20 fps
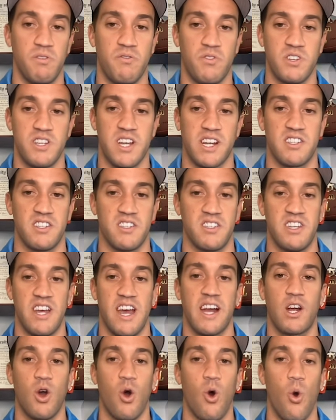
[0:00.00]
Texas
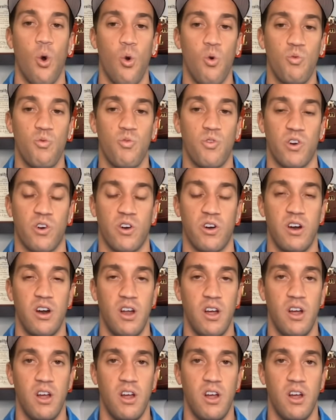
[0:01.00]
Tech over